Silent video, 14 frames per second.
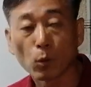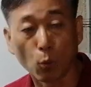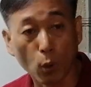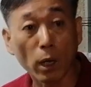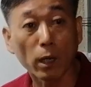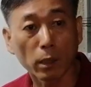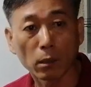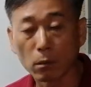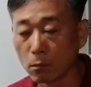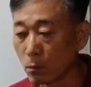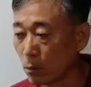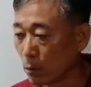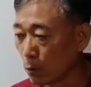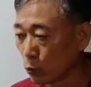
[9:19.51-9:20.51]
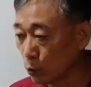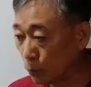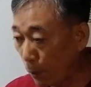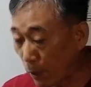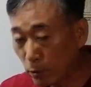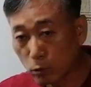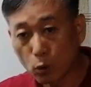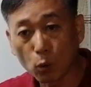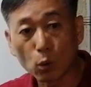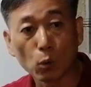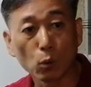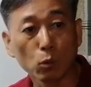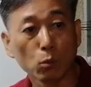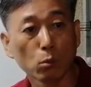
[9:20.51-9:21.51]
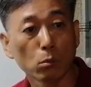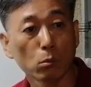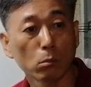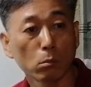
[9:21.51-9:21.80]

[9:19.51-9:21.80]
Why? You break the law.